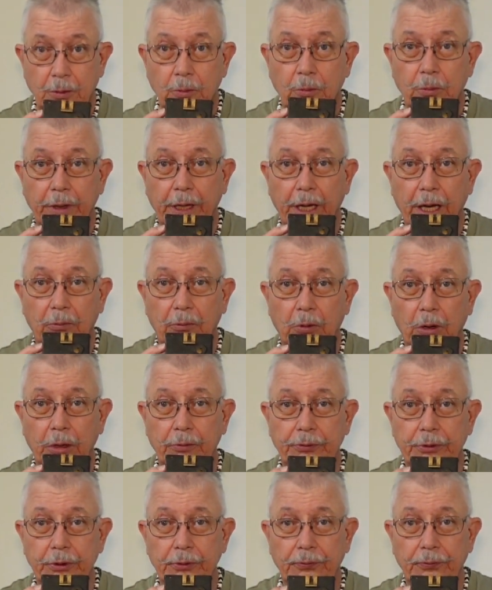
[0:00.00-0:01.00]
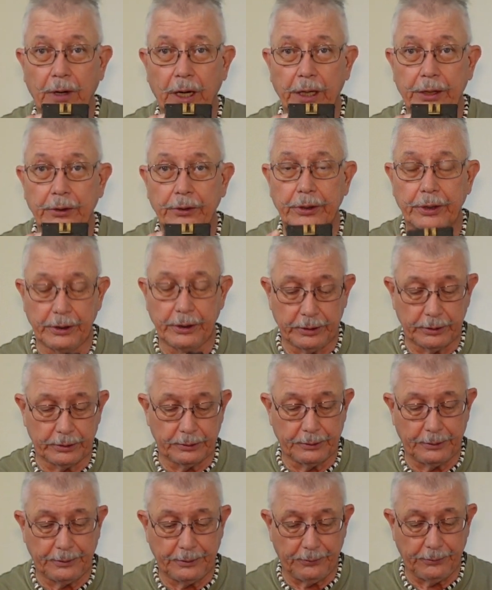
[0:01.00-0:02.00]
We have one viewfinder
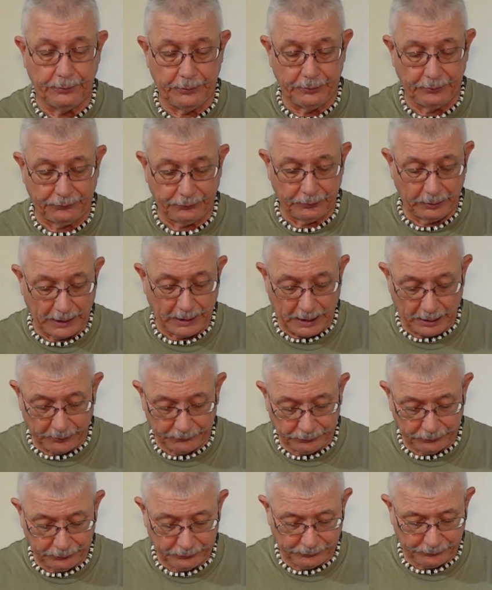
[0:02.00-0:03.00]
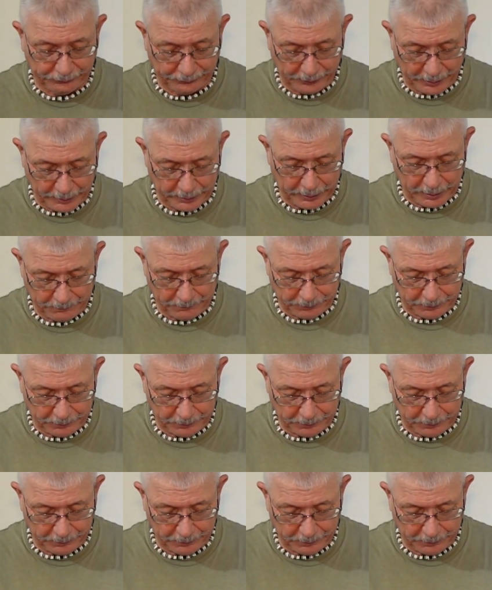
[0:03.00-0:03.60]
here. This allows you to set up